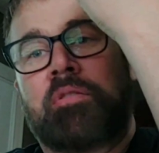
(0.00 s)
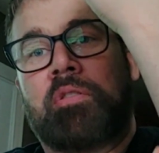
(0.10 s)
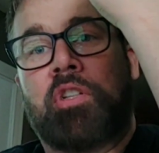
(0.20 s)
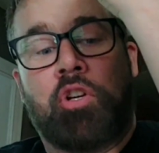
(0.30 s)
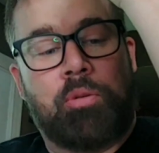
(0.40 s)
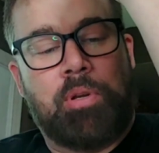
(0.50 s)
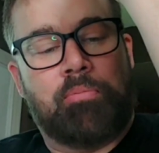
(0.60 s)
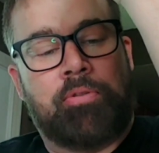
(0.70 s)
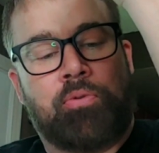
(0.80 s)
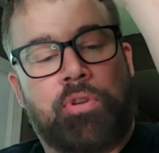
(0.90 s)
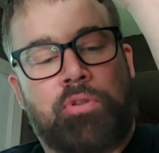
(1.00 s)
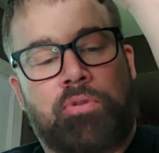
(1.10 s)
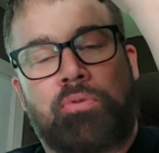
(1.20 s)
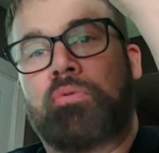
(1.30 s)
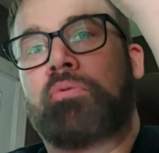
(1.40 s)
hook them up before
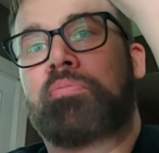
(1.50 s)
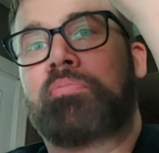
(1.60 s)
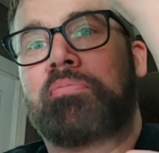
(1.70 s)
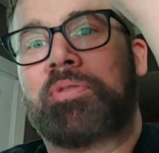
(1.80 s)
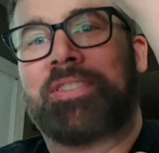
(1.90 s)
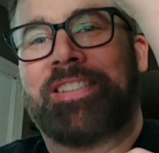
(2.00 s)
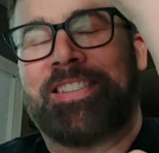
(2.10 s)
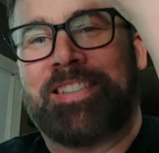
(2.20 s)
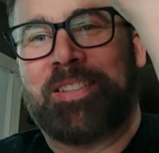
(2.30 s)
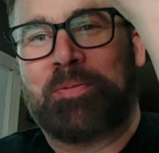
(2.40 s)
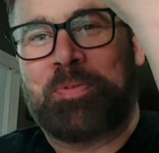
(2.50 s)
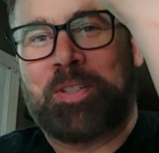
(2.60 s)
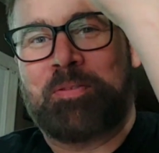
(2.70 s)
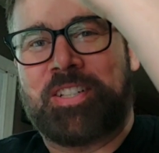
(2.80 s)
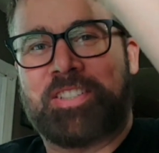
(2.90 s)
you put
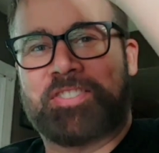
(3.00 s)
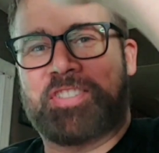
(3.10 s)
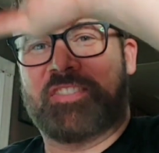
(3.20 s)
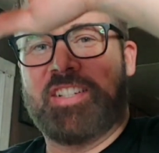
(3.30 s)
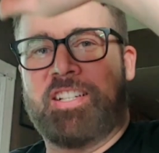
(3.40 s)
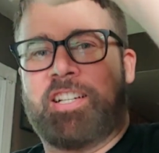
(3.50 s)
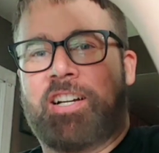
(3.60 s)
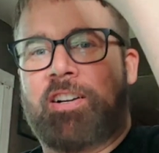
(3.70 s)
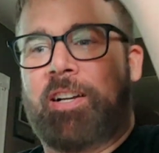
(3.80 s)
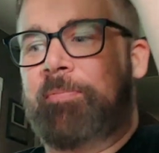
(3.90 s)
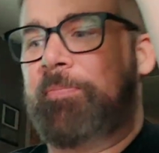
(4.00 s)
them on yourself. Alright,